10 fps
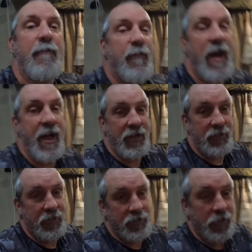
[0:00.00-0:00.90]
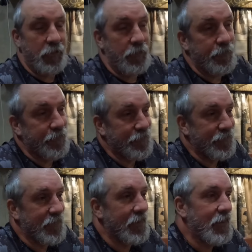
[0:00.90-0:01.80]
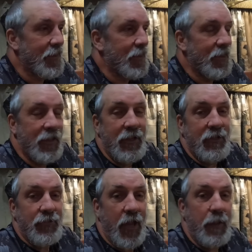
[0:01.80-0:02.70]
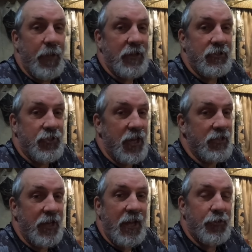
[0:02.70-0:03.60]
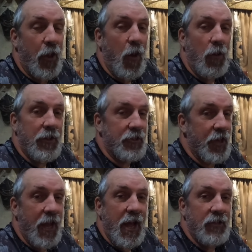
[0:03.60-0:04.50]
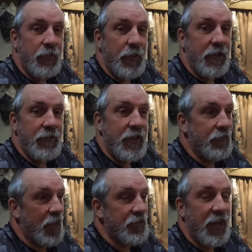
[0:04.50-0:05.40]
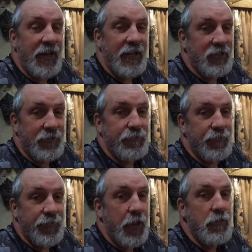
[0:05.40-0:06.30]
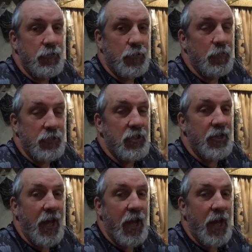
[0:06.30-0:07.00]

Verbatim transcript: fast. So, so I had to make a decision. He had tall looking tines. I mean, he had like 10 inch two, so which is